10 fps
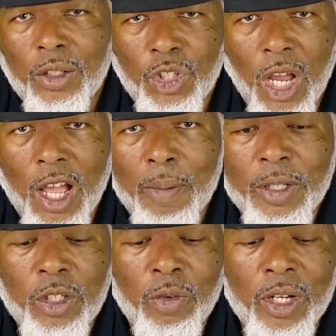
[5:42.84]
job
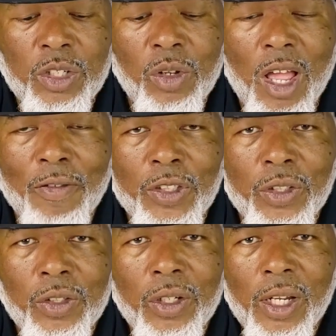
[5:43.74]
as a correctional
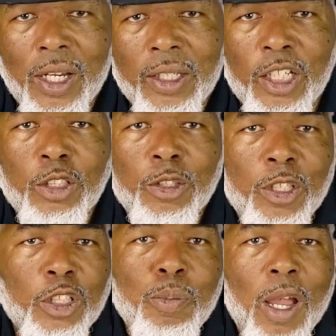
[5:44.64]
officer.
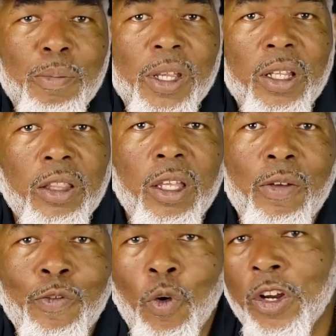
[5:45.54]
This might be the
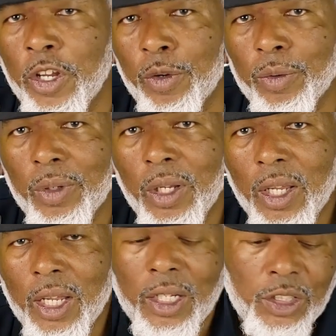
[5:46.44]
thing for you.
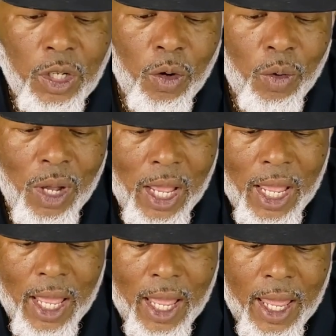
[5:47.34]
So
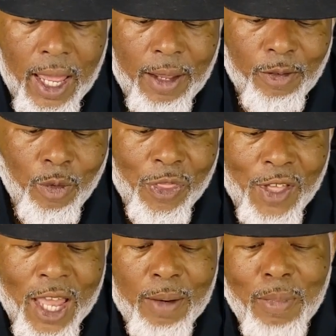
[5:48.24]
with
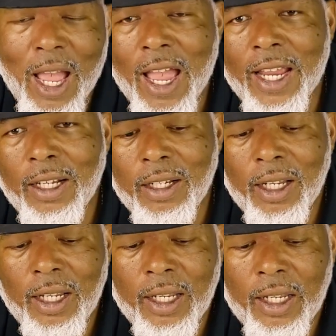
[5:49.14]
that in mind,
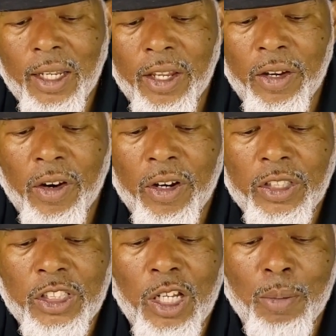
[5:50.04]
here are
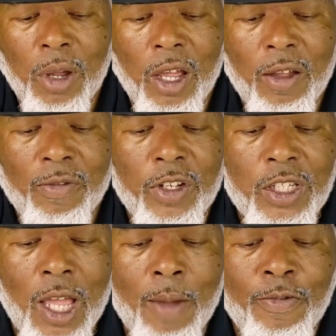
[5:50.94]
some of the
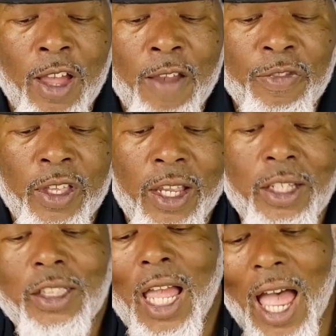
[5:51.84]
top five
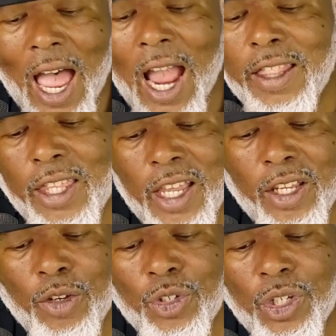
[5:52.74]
things I
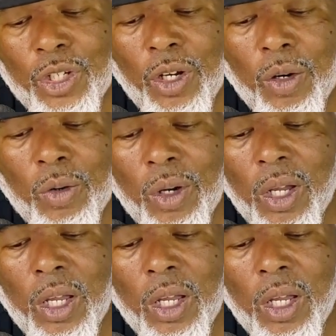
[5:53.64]
think you should know